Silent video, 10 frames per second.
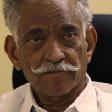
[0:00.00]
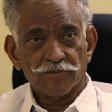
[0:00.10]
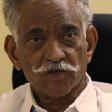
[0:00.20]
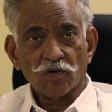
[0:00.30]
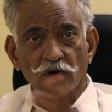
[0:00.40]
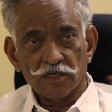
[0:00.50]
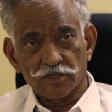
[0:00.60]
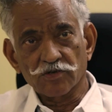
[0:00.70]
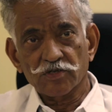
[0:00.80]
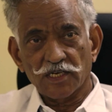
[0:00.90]
So on
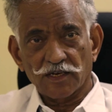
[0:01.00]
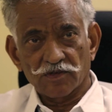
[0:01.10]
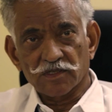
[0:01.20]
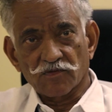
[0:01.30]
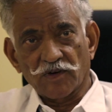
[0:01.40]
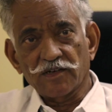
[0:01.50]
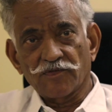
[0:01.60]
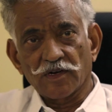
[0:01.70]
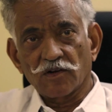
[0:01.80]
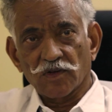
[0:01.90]
Tuesday, I was in
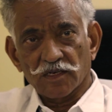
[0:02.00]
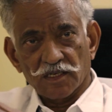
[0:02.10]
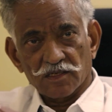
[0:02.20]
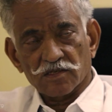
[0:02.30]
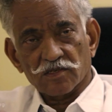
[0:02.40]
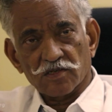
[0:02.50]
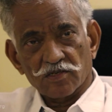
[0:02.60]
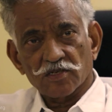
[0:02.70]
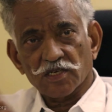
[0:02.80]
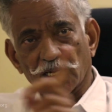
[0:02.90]
Whitefield when this
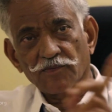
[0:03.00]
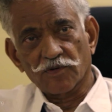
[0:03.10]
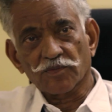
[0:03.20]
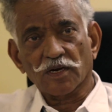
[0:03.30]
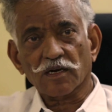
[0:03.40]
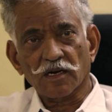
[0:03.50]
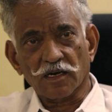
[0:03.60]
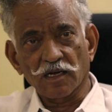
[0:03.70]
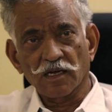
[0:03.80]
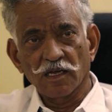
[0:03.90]
surgeon came from
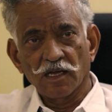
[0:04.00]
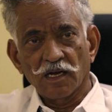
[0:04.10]
Calcutta,